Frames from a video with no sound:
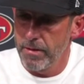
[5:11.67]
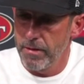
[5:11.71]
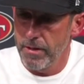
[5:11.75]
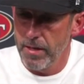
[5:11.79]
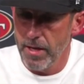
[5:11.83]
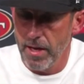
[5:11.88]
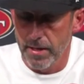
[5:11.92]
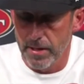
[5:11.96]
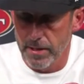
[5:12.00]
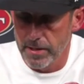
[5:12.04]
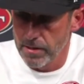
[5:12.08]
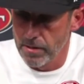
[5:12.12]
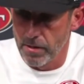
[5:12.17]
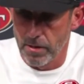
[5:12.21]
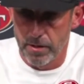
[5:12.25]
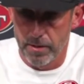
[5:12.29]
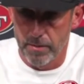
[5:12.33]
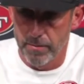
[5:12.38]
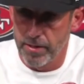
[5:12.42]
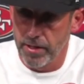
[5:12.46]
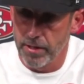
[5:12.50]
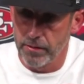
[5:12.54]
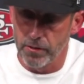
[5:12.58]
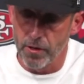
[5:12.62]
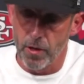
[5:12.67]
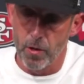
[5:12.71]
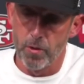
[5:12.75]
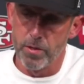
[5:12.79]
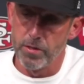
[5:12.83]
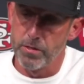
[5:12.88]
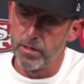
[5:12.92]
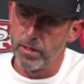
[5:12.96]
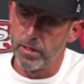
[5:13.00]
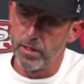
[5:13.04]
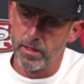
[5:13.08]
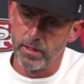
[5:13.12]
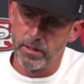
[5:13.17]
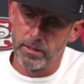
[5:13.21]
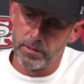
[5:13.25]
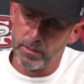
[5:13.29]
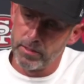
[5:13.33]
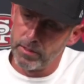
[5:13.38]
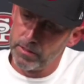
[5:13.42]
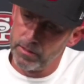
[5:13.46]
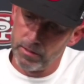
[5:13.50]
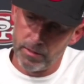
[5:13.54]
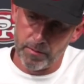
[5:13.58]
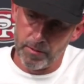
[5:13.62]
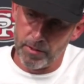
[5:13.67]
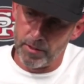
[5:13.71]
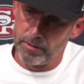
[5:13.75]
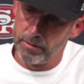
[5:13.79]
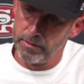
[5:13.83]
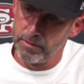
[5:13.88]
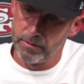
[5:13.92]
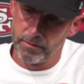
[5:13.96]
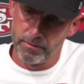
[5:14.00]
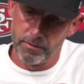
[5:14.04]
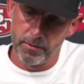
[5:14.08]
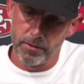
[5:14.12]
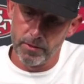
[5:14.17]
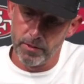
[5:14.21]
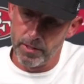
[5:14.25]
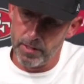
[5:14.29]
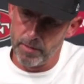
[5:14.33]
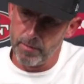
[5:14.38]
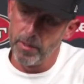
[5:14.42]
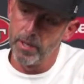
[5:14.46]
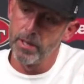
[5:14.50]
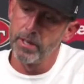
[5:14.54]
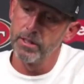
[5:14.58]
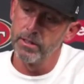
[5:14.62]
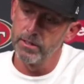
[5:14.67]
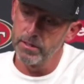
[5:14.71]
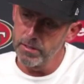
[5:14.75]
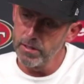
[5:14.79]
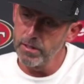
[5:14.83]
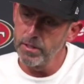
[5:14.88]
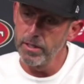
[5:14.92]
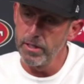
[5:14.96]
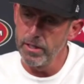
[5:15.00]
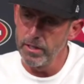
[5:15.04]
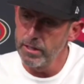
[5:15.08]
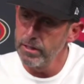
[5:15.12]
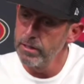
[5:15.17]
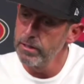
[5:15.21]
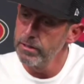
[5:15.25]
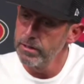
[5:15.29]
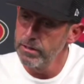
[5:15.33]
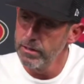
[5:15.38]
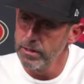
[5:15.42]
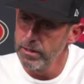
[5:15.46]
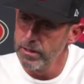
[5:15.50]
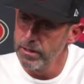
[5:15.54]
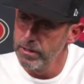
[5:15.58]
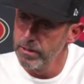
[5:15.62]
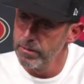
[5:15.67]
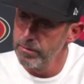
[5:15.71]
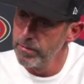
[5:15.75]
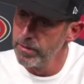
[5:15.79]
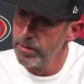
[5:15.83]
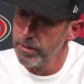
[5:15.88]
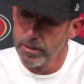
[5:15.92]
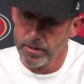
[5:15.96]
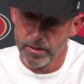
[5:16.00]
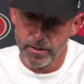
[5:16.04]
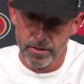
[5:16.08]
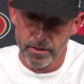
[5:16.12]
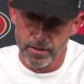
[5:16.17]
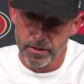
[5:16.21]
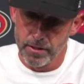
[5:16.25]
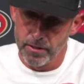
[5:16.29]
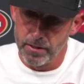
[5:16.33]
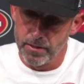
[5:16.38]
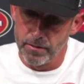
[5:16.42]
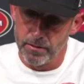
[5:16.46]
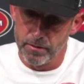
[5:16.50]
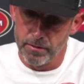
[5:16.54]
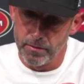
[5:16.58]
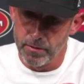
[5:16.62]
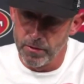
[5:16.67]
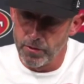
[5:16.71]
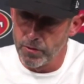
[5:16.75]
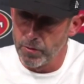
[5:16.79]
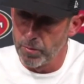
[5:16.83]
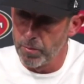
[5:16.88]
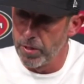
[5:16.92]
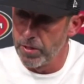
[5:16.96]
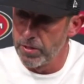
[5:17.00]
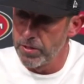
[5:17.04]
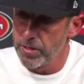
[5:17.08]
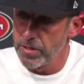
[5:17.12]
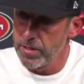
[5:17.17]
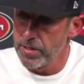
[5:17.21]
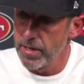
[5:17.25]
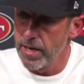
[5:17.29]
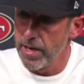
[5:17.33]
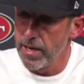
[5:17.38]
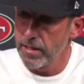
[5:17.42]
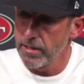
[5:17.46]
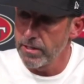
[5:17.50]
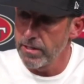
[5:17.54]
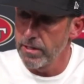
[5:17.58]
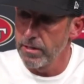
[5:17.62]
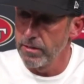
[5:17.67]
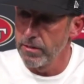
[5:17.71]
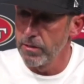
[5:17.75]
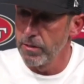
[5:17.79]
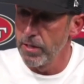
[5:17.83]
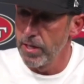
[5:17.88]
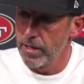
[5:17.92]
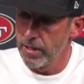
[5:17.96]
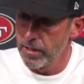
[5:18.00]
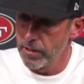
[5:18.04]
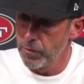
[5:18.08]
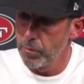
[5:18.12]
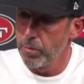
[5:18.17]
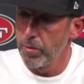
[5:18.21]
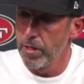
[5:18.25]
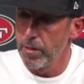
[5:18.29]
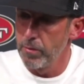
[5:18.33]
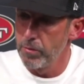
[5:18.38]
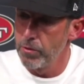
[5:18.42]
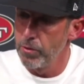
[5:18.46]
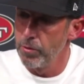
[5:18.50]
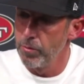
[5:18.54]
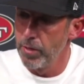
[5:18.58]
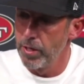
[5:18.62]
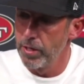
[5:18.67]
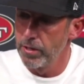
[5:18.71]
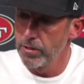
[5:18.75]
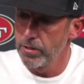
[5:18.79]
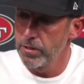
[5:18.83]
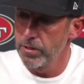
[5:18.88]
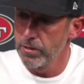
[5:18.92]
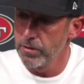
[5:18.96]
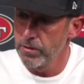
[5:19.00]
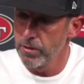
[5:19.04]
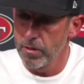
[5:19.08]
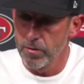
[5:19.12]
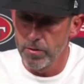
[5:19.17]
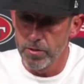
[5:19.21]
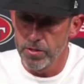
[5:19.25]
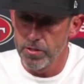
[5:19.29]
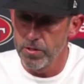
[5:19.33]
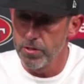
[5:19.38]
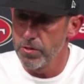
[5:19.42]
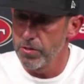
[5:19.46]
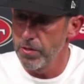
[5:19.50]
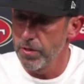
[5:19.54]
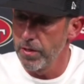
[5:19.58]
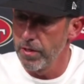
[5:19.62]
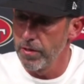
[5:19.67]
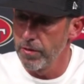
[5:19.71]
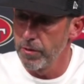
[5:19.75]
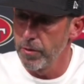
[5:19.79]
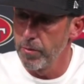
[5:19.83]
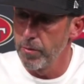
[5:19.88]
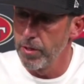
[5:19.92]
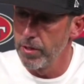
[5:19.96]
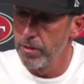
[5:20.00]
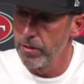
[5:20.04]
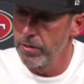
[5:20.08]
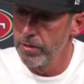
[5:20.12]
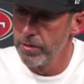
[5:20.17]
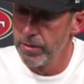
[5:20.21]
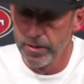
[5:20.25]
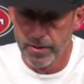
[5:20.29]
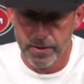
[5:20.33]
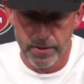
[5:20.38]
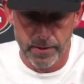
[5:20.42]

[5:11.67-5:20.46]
Yeah, that's all. I mean, that's always the case. I mean, for anybody in this league, you know, there's a bunch of sacks, the line gets blamed too much. It's always usually there in the middle.